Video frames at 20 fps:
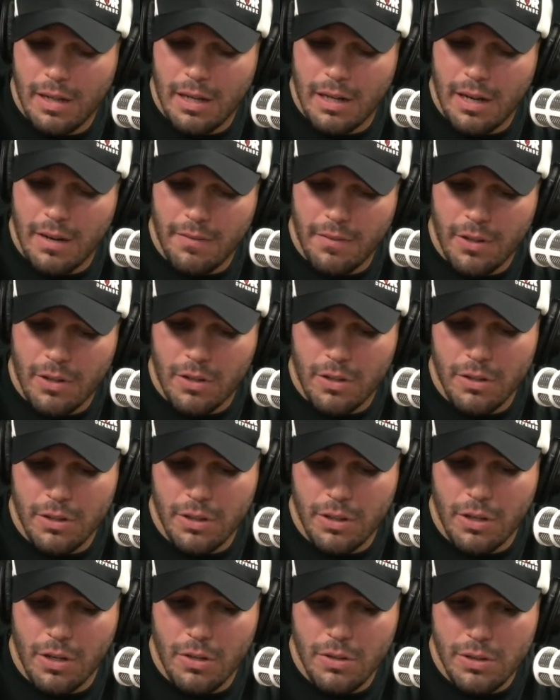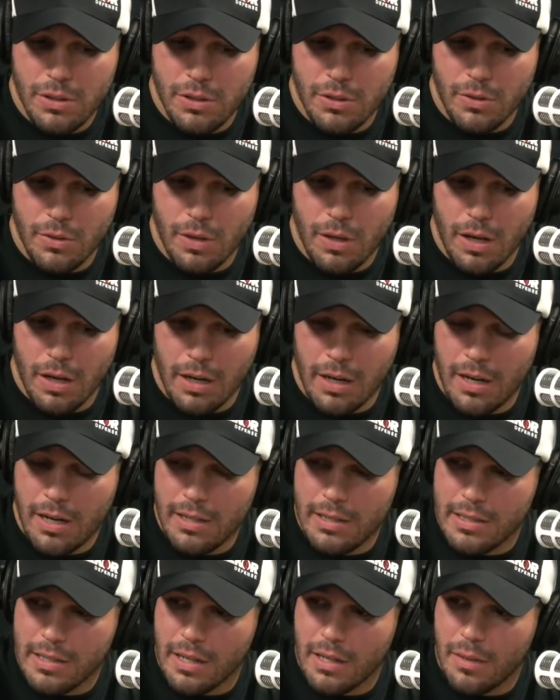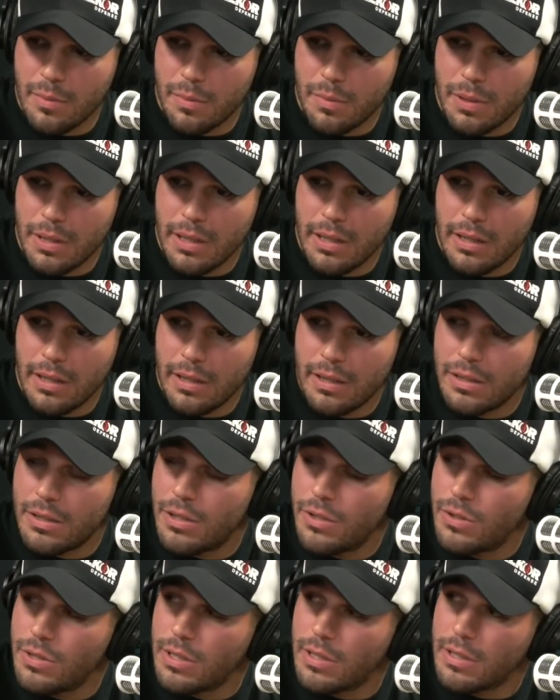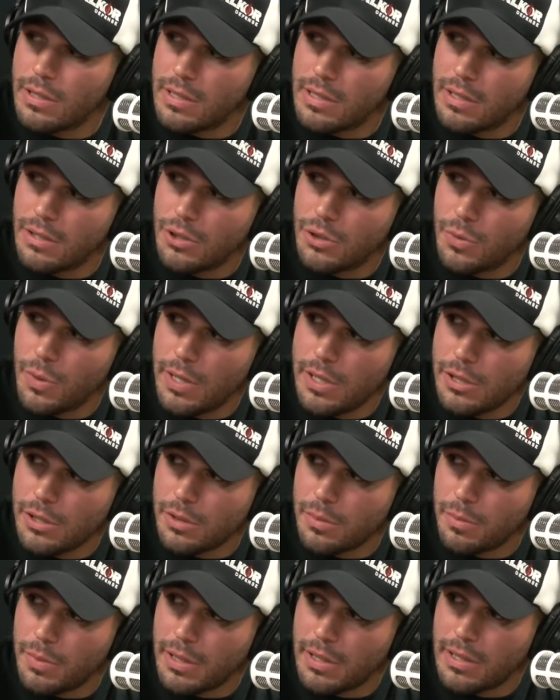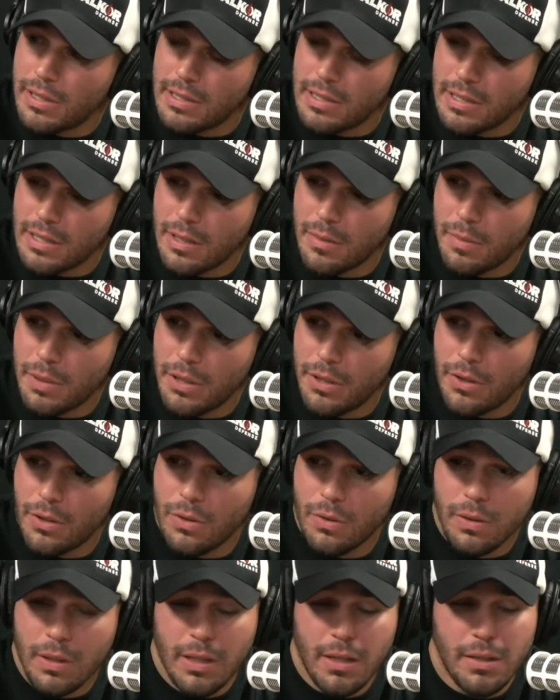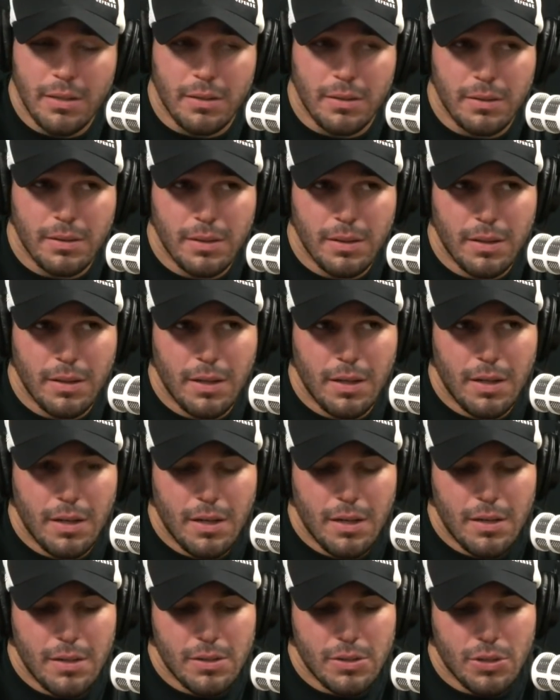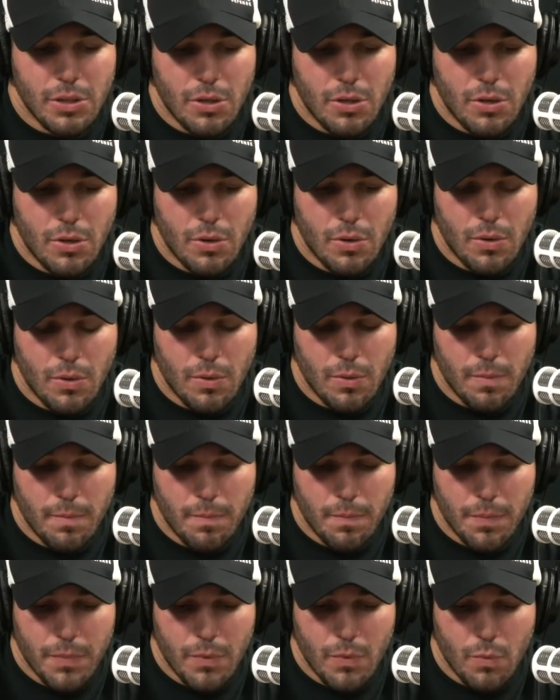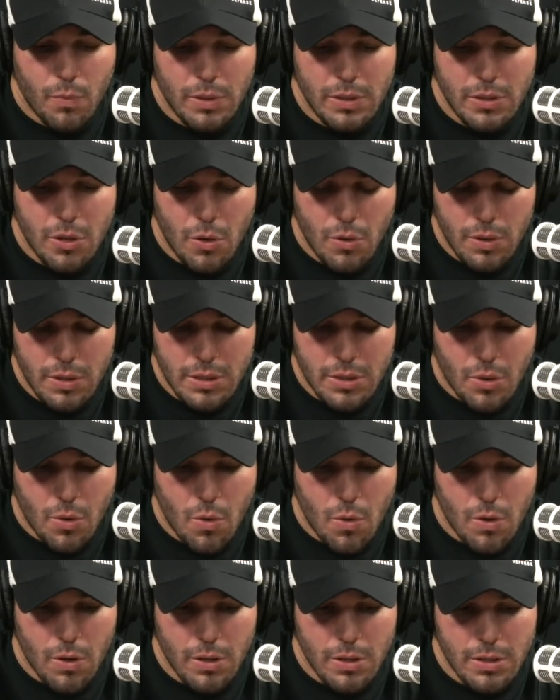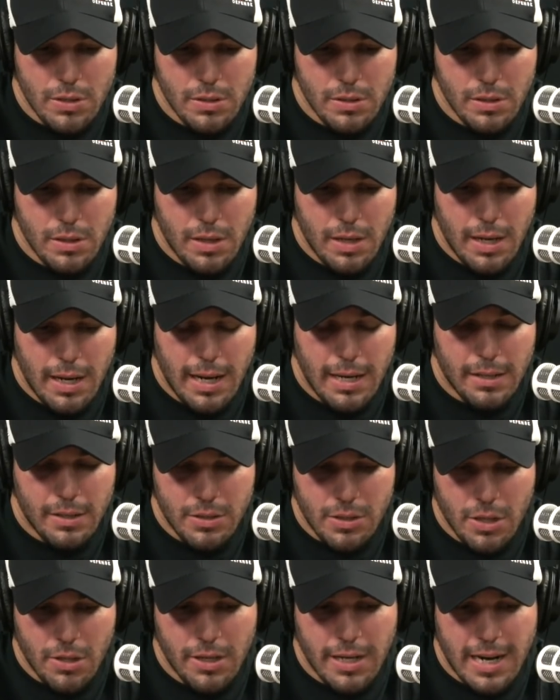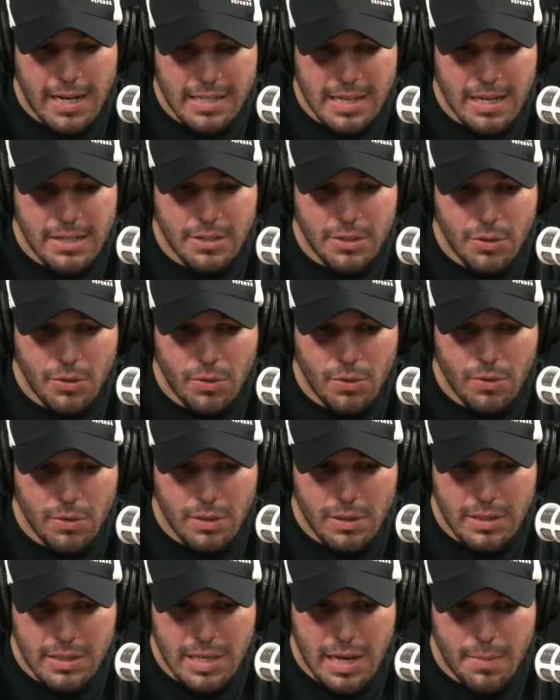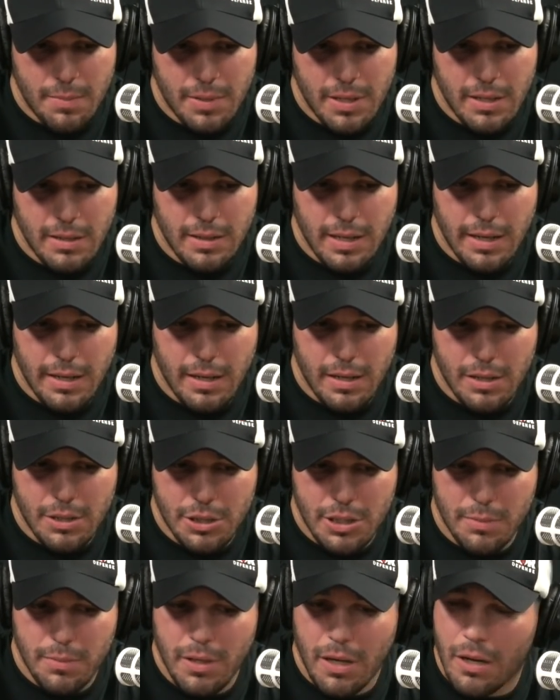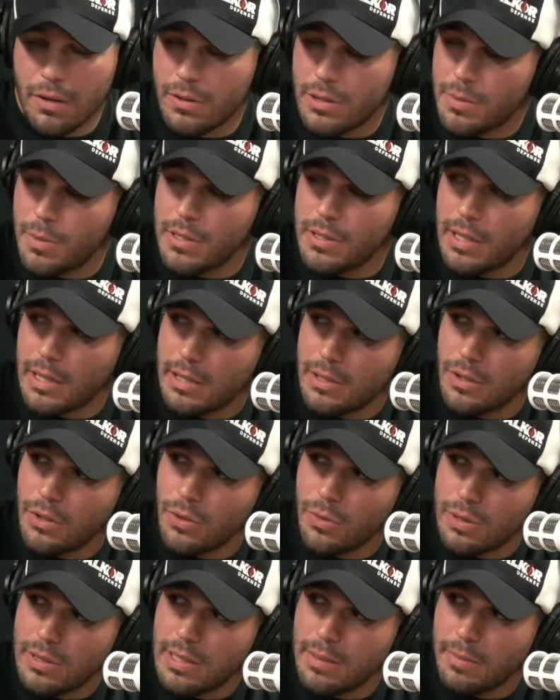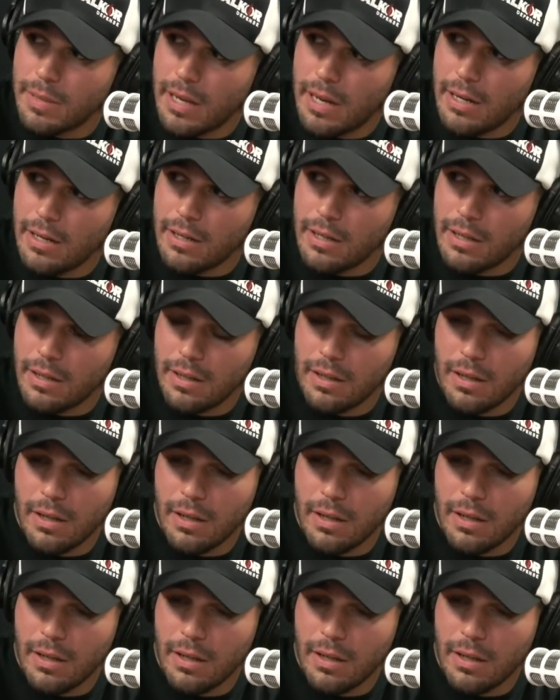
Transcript: And every call you go to, a gun is going to be induced in the situation because it's going to be your own gun. So with Tony's course, and there's other guys that do the same thing, like a sheepdog response, like I told you with Tim Kennedy.